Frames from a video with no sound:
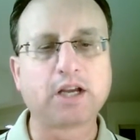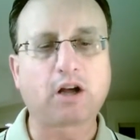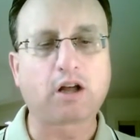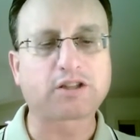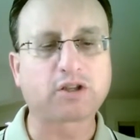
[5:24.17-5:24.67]

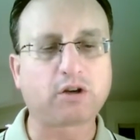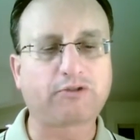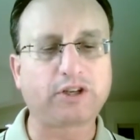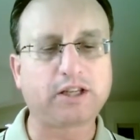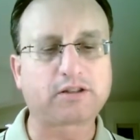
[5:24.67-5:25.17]
Also, if
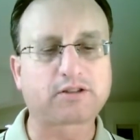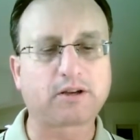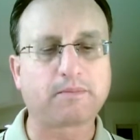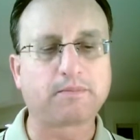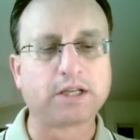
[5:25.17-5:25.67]
you need
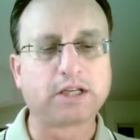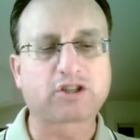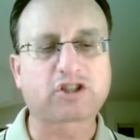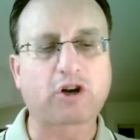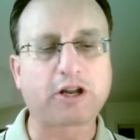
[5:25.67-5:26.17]
some
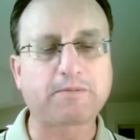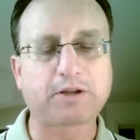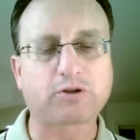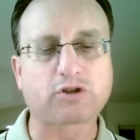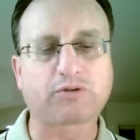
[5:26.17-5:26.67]
starting
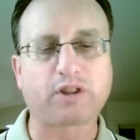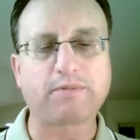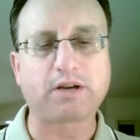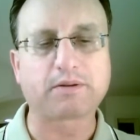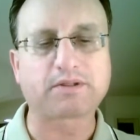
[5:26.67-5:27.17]
pitchers for the
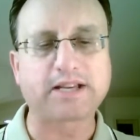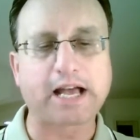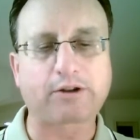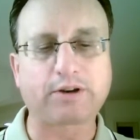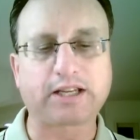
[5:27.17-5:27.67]
minimum salary,